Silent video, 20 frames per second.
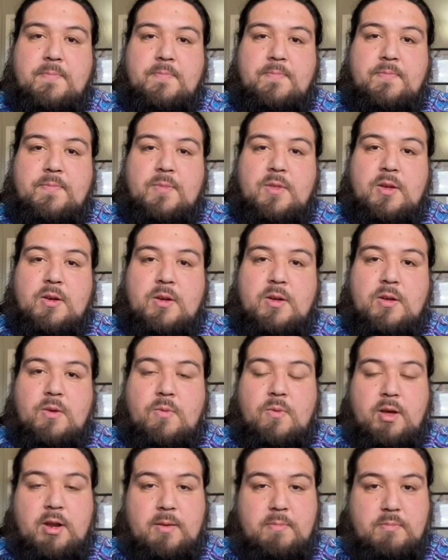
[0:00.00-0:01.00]
you're going to
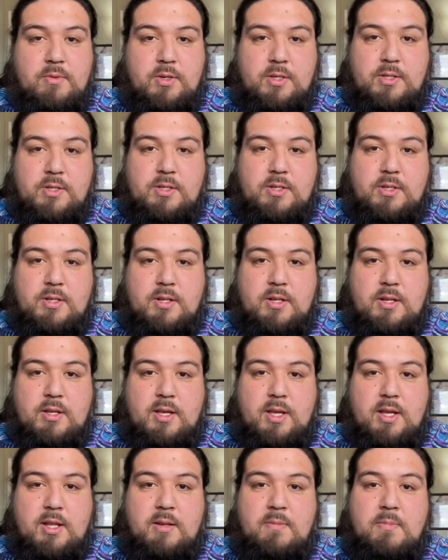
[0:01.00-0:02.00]
want to push
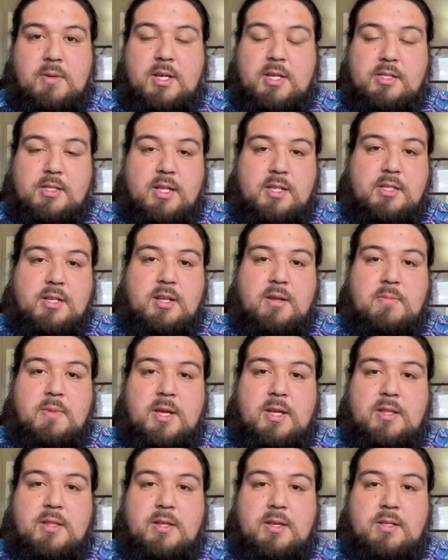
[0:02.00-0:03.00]
in because that's going to
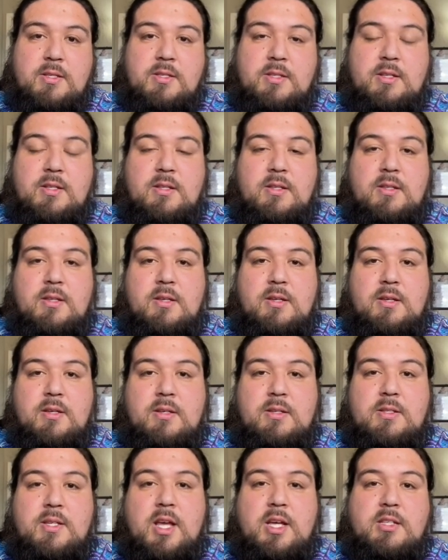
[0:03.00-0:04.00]
make the
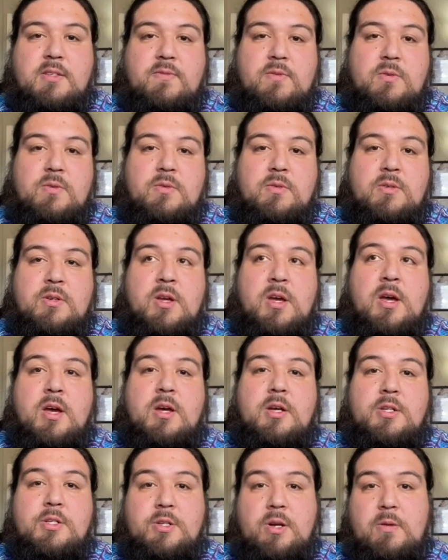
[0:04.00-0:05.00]
saxophone
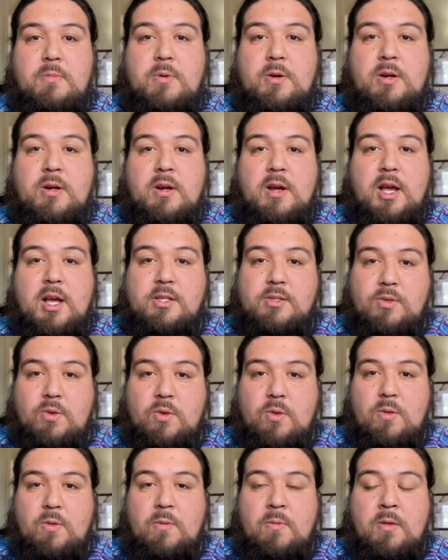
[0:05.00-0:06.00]
sharper as a
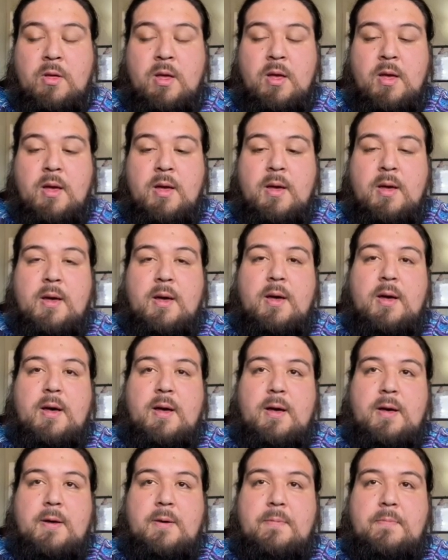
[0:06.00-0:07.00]
whole.
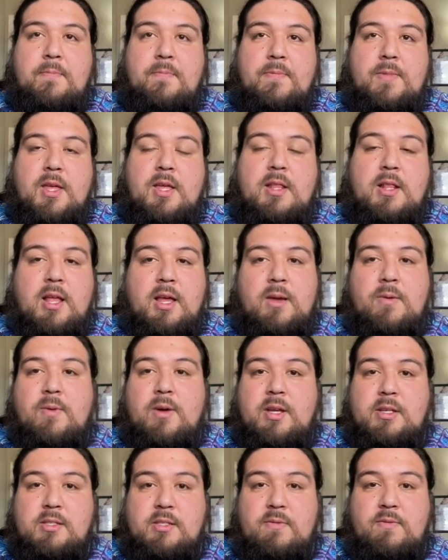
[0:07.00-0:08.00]
And
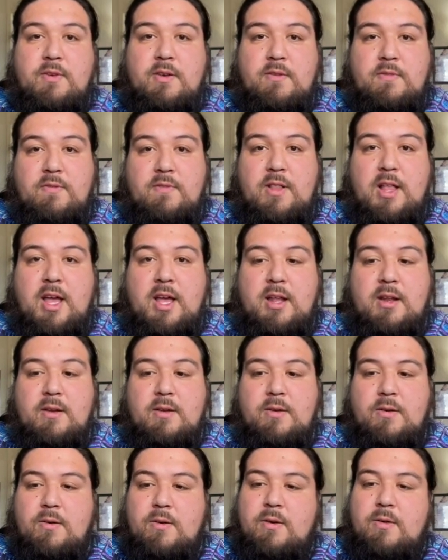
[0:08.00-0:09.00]
likewise, if you're flat
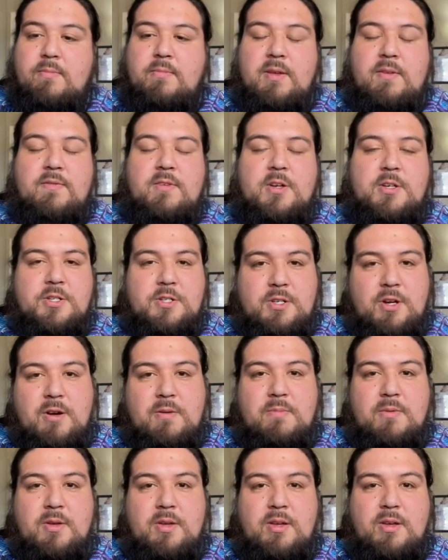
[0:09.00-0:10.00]
or if you're
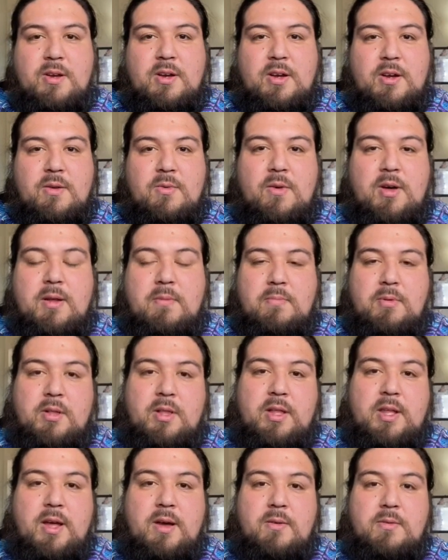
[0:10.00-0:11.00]
sharp, you're going to want to pull
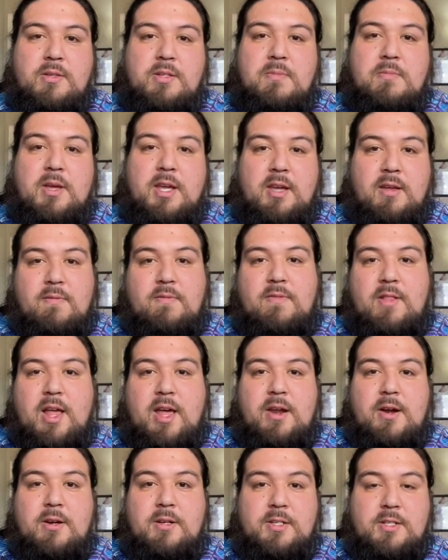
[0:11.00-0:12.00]
it out to make it
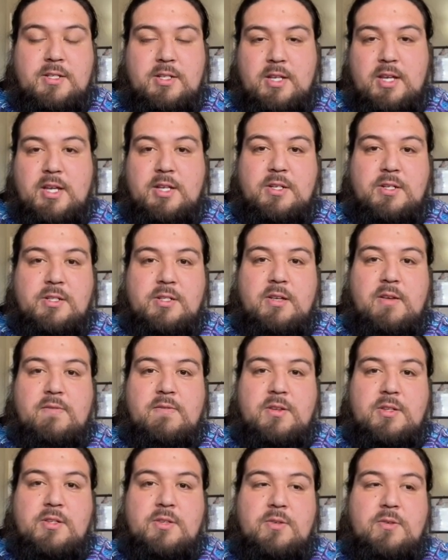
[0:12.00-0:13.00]
flatter just to get yourself
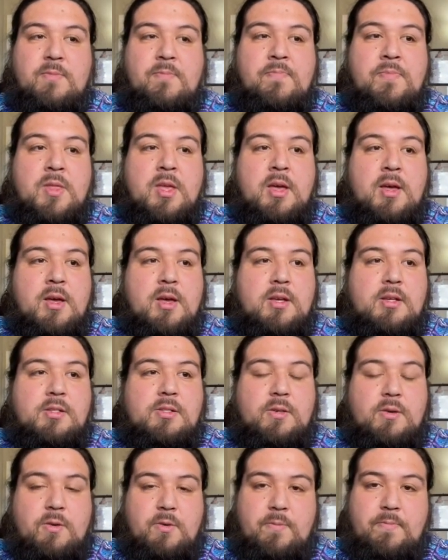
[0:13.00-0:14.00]
in tune.
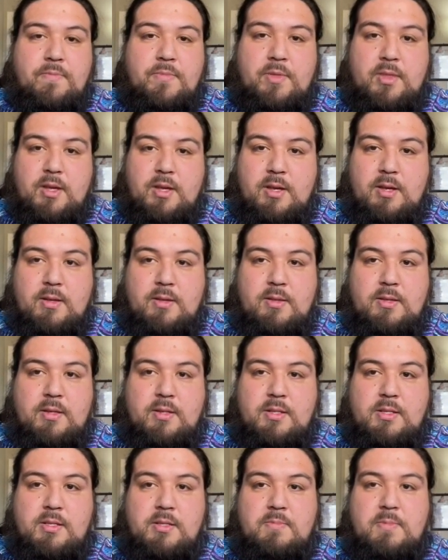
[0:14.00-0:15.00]
So the
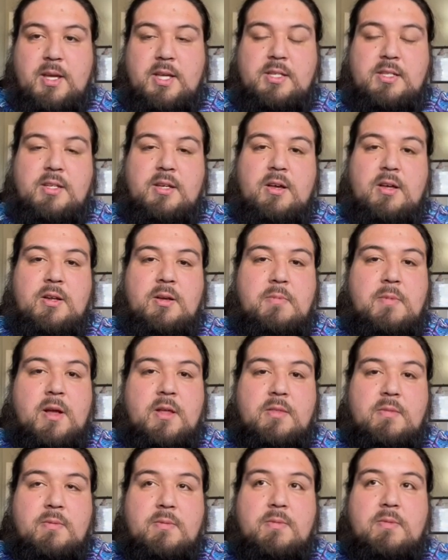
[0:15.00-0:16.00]
spacing on your
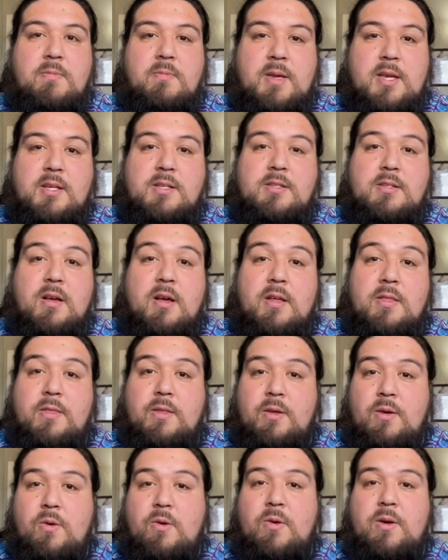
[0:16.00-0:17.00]
mouthpiece on the
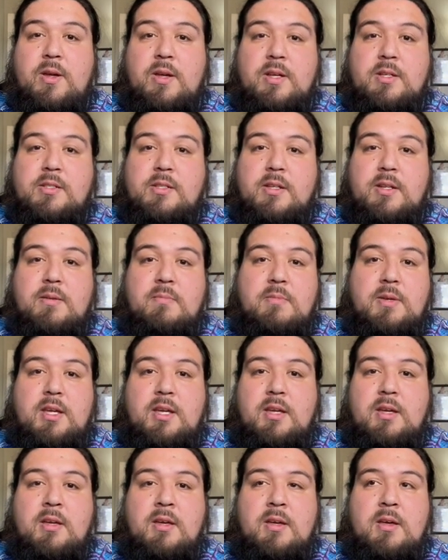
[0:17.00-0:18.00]
cork is going to
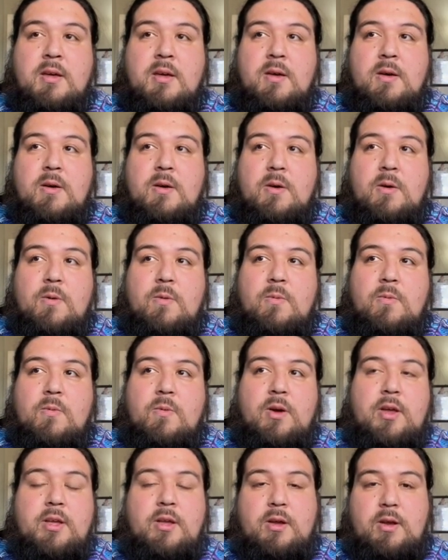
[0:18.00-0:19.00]
be
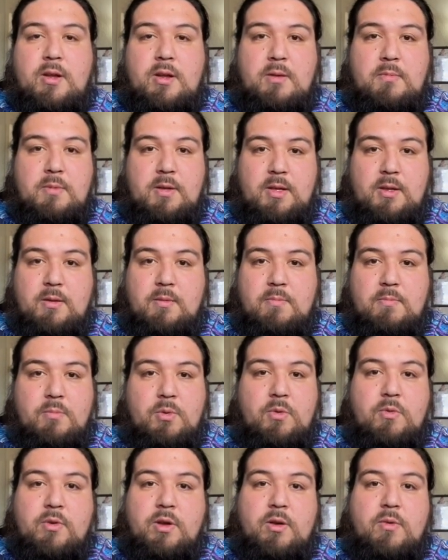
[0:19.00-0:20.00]
what you're going to be
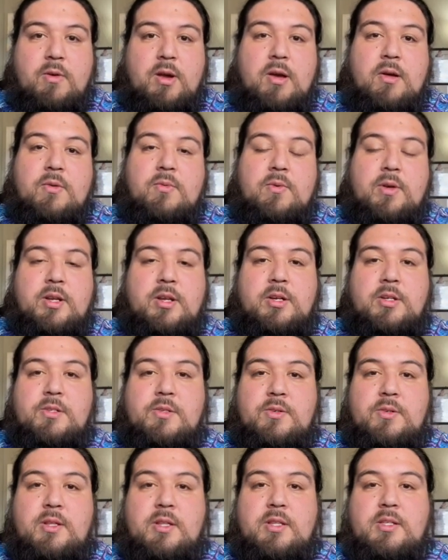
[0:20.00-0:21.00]
moving around when you're
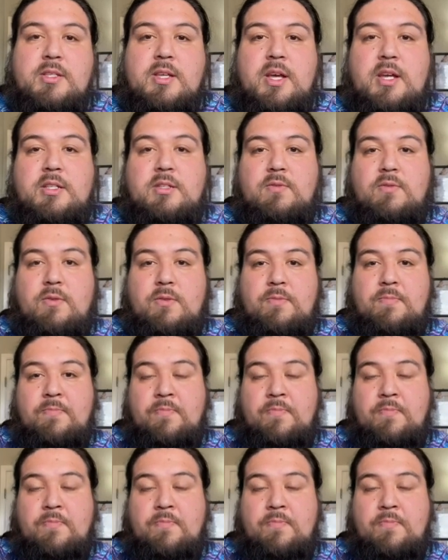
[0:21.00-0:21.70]
tuning the saxophone.